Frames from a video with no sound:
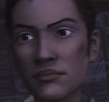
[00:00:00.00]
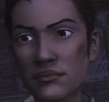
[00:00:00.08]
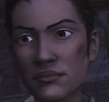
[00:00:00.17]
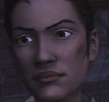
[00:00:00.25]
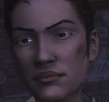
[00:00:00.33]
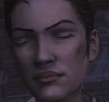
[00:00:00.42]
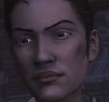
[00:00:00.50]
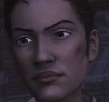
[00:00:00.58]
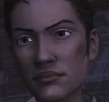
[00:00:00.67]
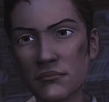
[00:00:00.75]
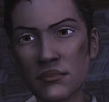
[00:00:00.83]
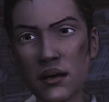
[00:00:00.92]
him.
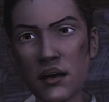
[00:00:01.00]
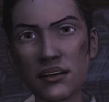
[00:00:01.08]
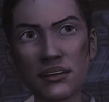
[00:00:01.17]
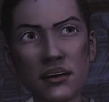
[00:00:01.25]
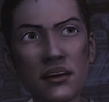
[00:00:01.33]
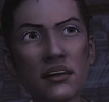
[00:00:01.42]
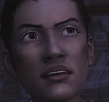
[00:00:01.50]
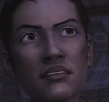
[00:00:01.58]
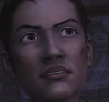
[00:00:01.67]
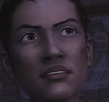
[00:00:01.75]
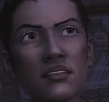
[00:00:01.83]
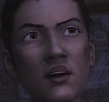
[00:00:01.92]
I'm sorry,
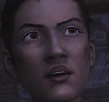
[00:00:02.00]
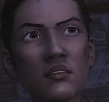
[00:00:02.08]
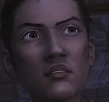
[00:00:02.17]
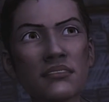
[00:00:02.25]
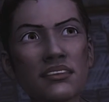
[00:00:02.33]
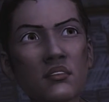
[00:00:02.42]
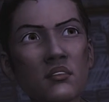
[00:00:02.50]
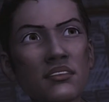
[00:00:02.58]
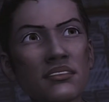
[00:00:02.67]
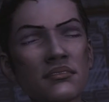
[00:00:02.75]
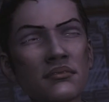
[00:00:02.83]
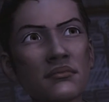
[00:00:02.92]
Ben. I know you mean
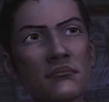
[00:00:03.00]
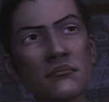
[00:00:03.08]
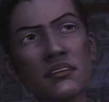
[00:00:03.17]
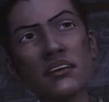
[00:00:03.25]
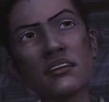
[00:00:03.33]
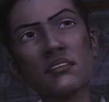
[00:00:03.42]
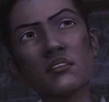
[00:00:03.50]
well, but